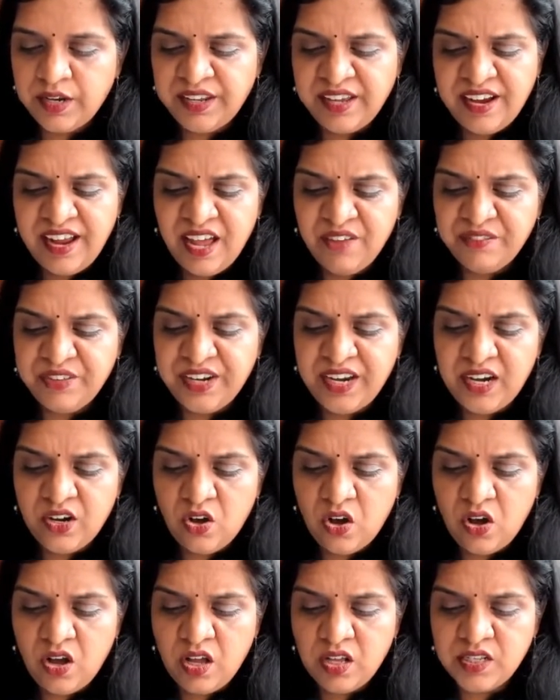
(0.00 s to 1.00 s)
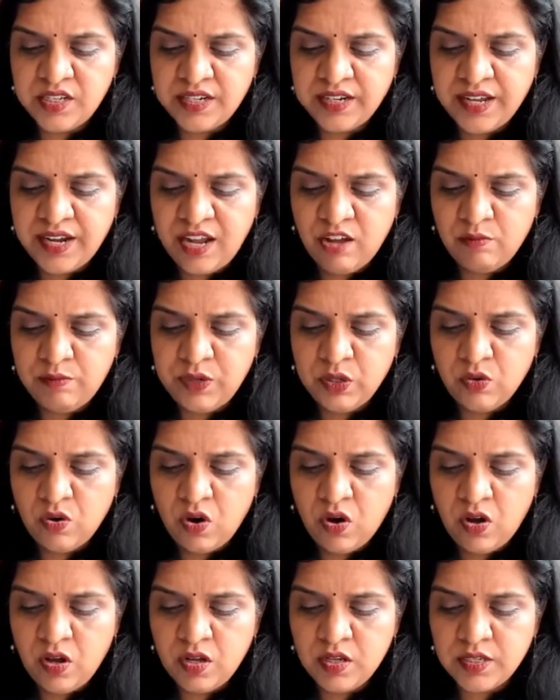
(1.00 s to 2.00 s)
It can have green horns, it can have
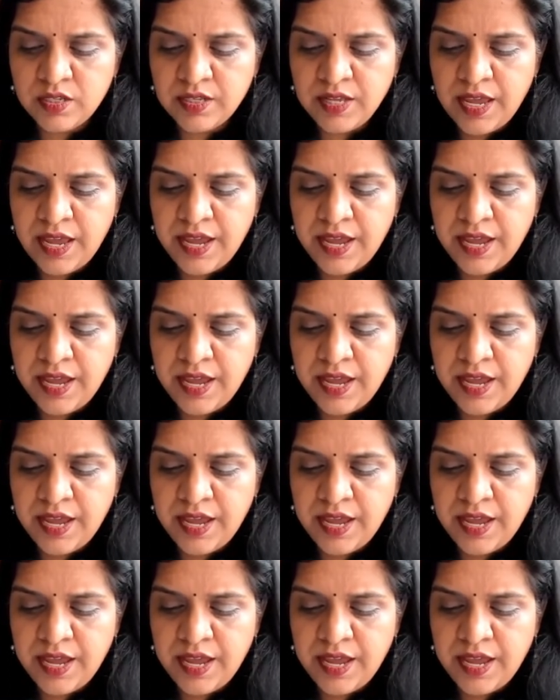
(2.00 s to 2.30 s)
blue horns,